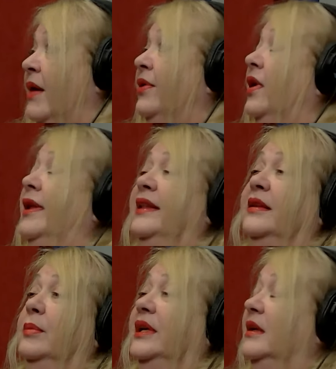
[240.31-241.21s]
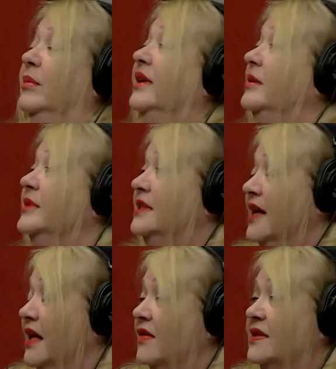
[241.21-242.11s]
going to let them be in by
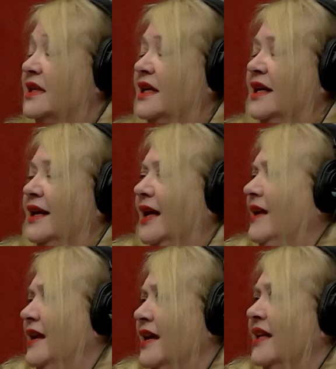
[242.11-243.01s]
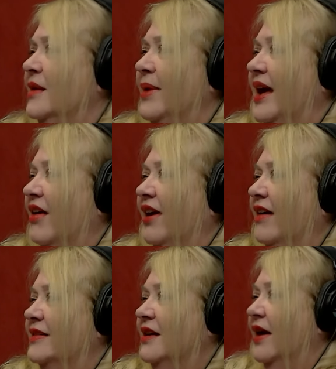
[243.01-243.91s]
themselves. And Nick in the
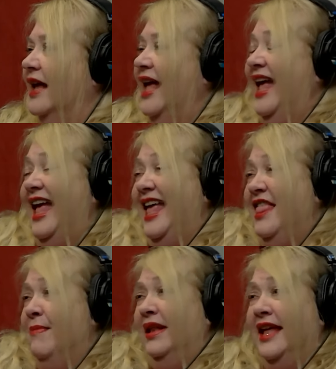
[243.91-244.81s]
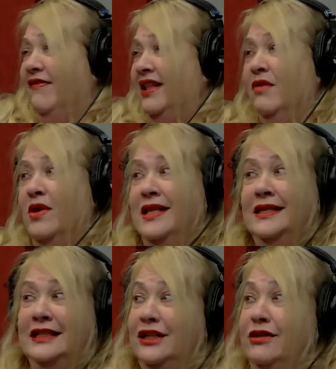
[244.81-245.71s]
background's going, and the malevolent
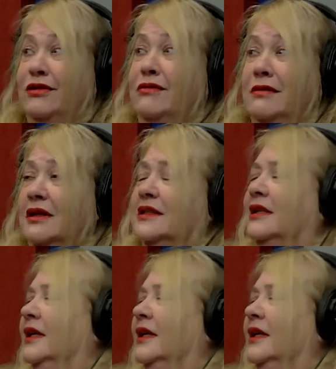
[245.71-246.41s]
ones too. It's like